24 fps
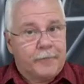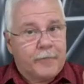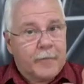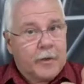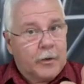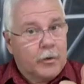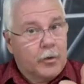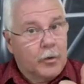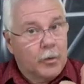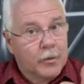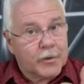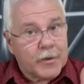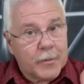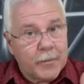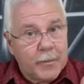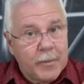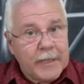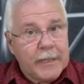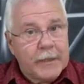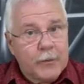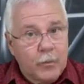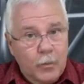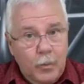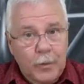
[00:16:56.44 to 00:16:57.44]
your
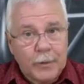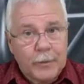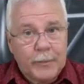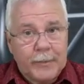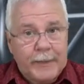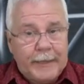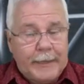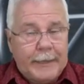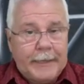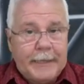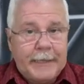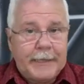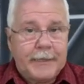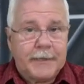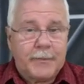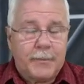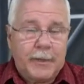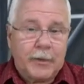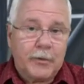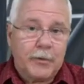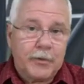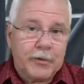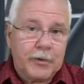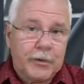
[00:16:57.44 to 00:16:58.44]
speed will be less
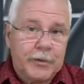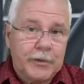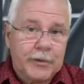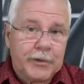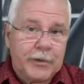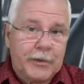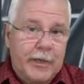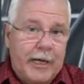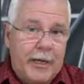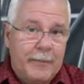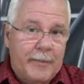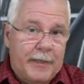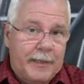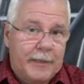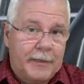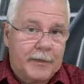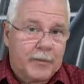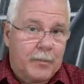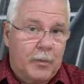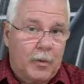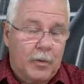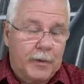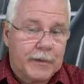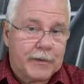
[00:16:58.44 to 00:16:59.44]
because you're describing a
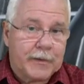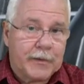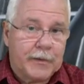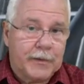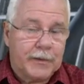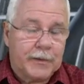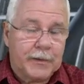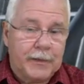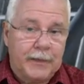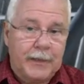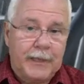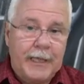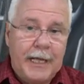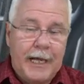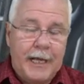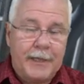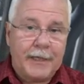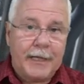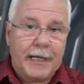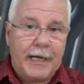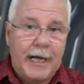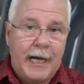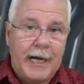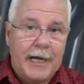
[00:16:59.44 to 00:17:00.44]
smaller circle, and
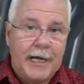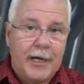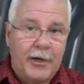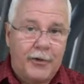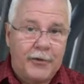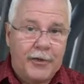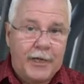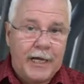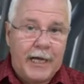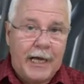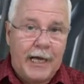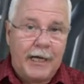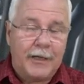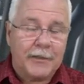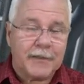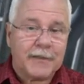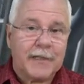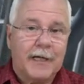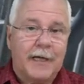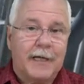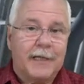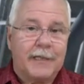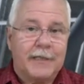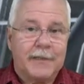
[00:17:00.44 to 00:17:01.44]
the guy on the
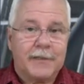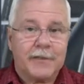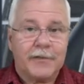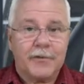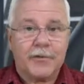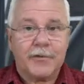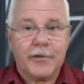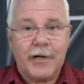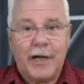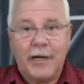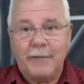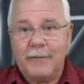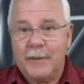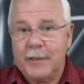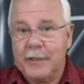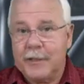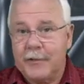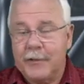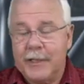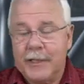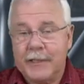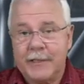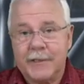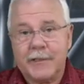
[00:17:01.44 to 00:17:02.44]
outside is describing a
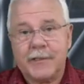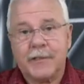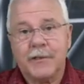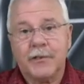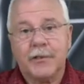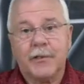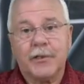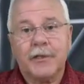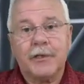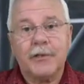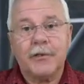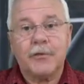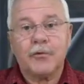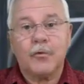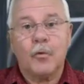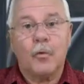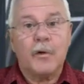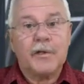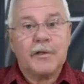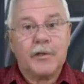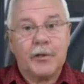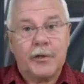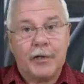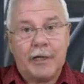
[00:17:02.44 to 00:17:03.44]
greater circle. He's
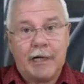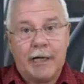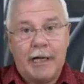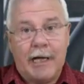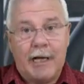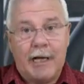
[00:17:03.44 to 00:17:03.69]
always got to climb